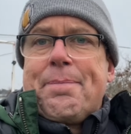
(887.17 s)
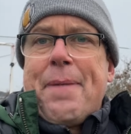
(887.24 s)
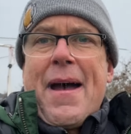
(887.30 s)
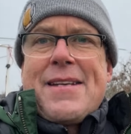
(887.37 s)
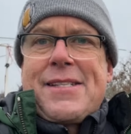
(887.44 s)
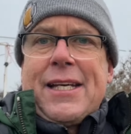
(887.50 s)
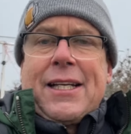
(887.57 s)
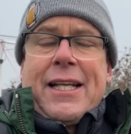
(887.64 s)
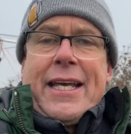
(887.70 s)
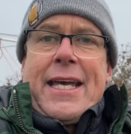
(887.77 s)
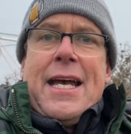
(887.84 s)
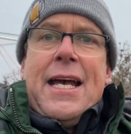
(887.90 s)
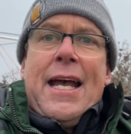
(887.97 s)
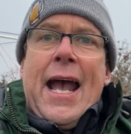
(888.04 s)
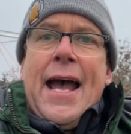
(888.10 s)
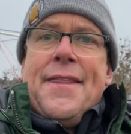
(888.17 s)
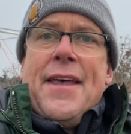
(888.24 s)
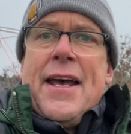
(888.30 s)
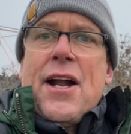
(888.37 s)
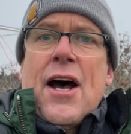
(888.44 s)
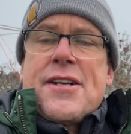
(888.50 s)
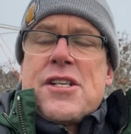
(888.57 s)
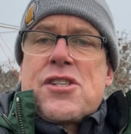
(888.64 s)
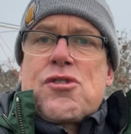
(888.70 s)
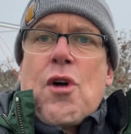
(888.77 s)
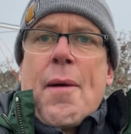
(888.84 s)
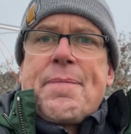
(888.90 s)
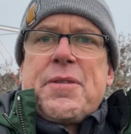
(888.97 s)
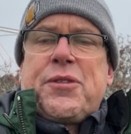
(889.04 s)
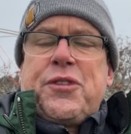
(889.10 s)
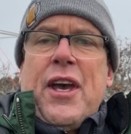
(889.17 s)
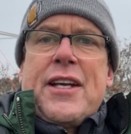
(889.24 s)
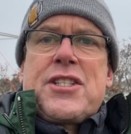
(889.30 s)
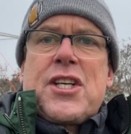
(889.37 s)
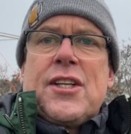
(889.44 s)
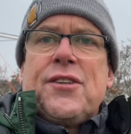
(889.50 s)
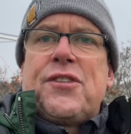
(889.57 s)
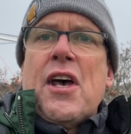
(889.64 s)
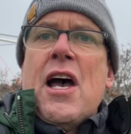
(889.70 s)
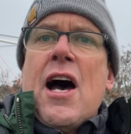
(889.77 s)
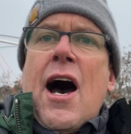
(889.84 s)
basically, and then I just dropped the sections.